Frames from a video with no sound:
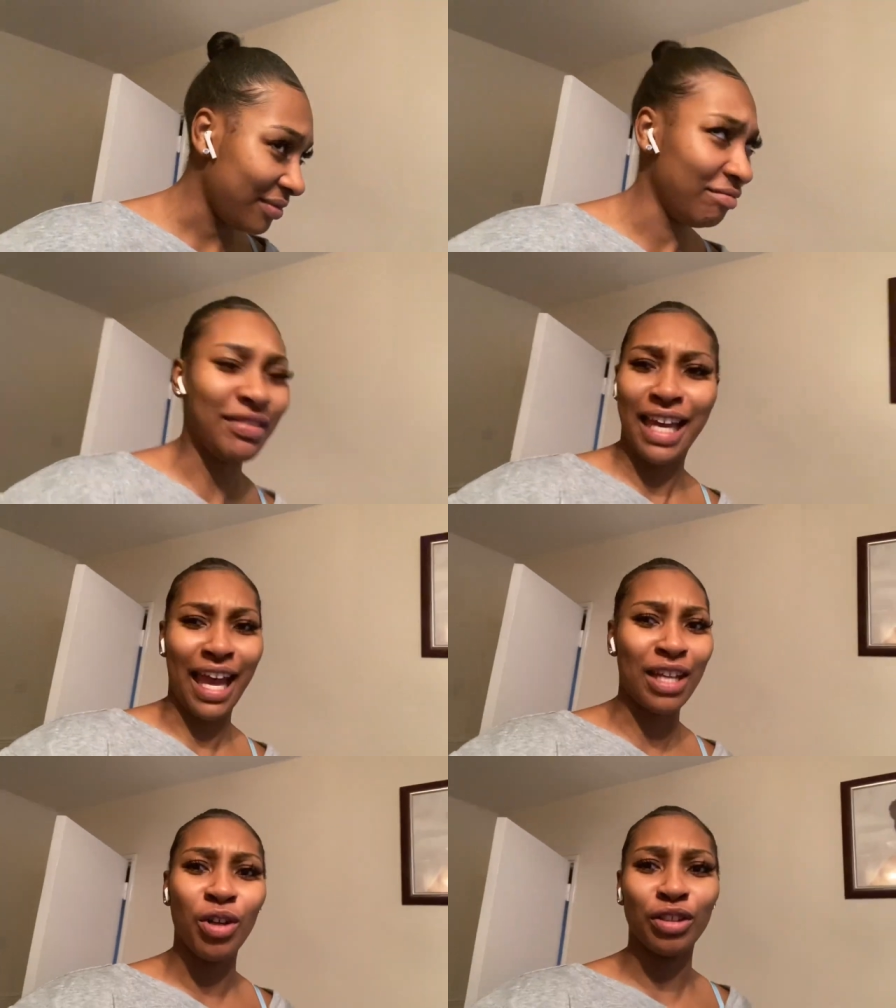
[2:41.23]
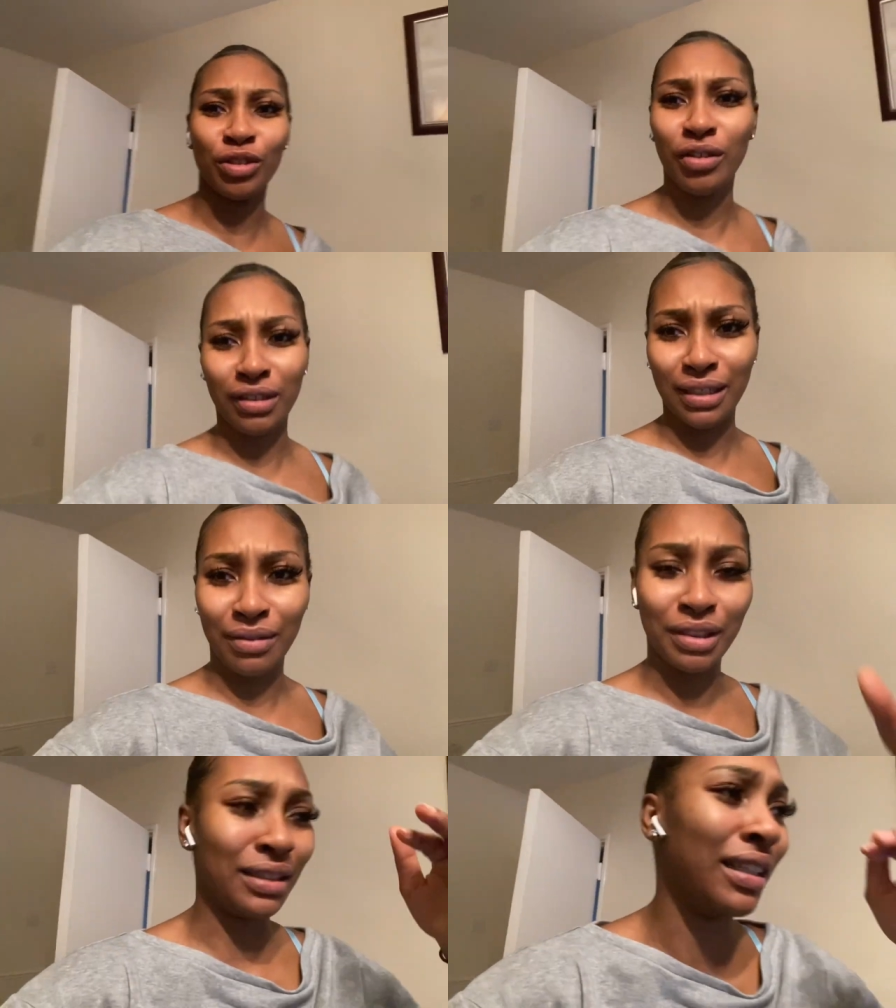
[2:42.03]
yeah, he knocked the door. So I was
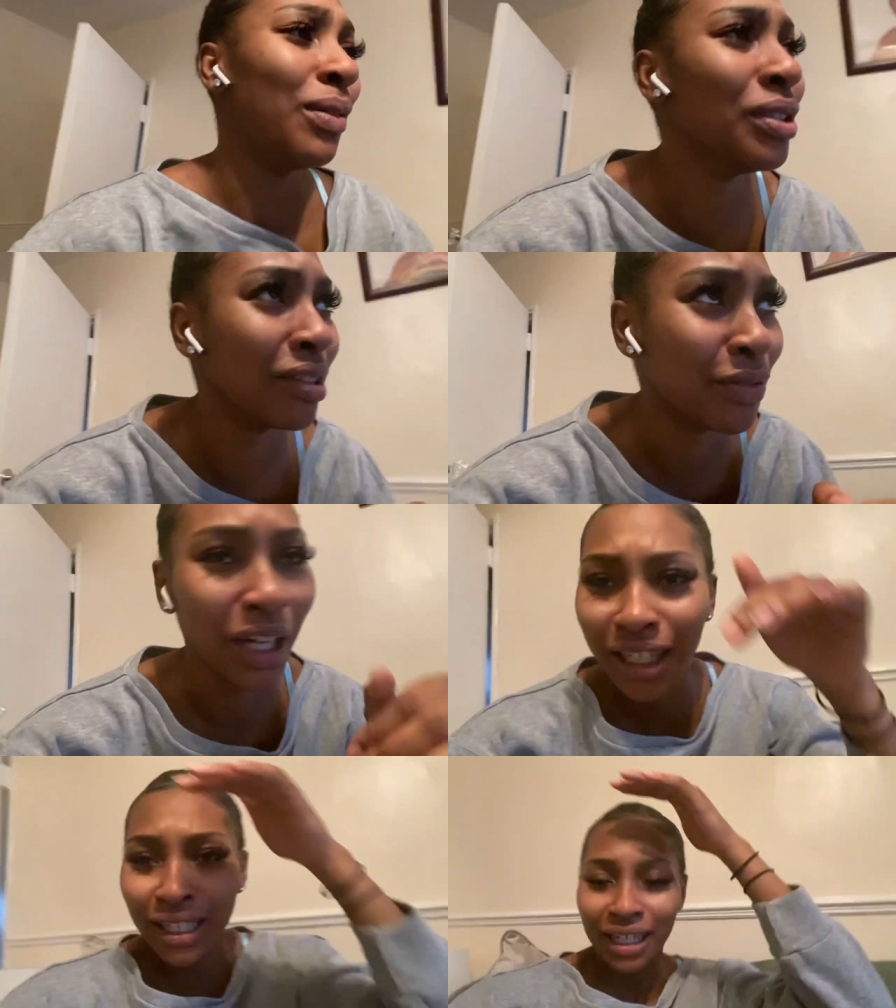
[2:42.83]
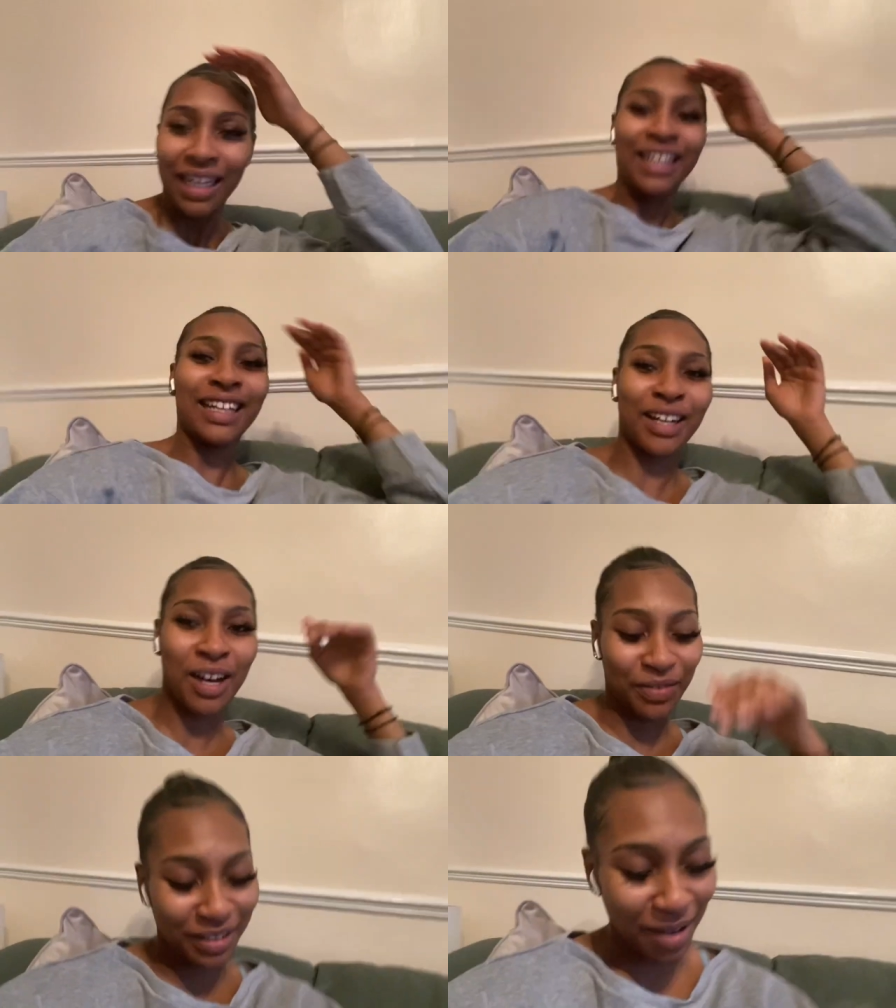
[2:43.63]
just like, what the fuck? And I
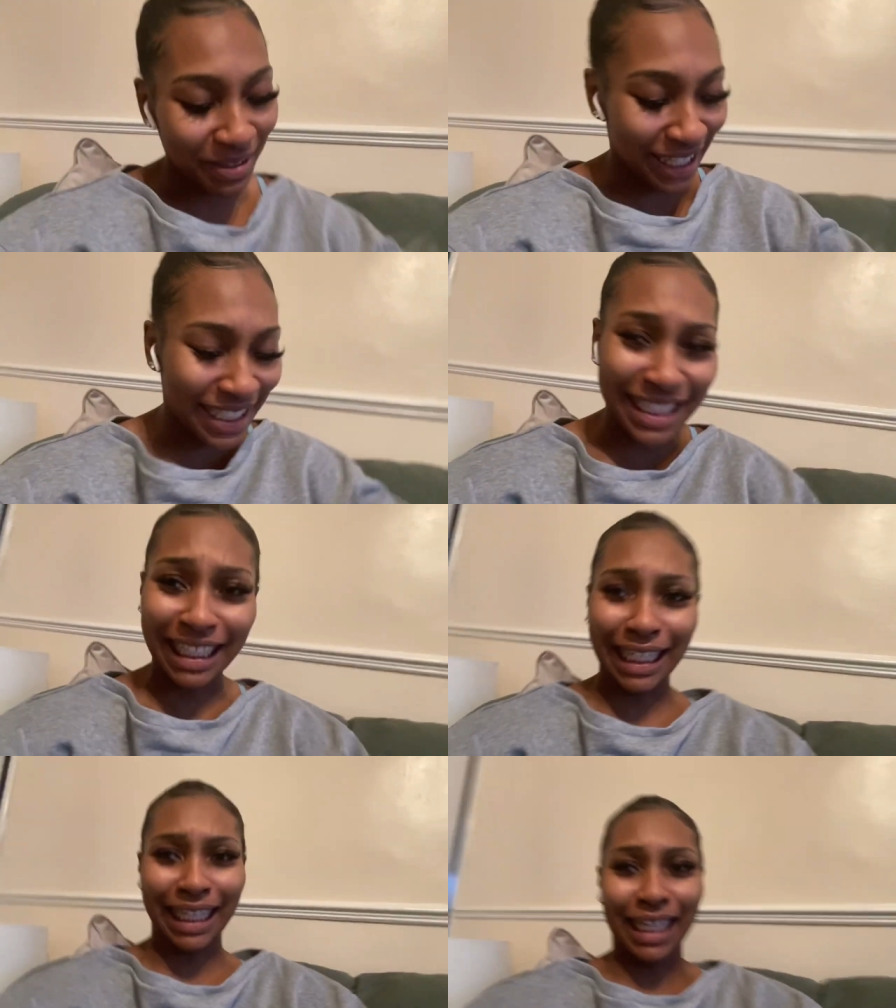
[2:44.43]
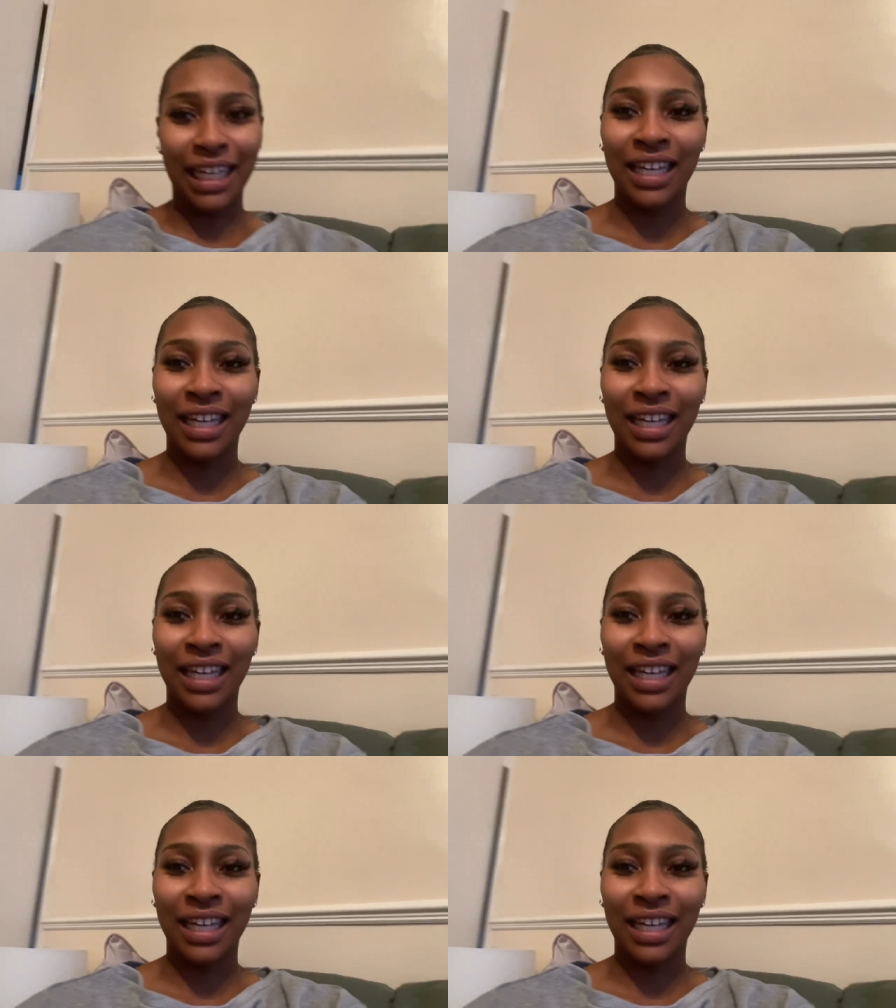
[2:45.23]
covered up instantly.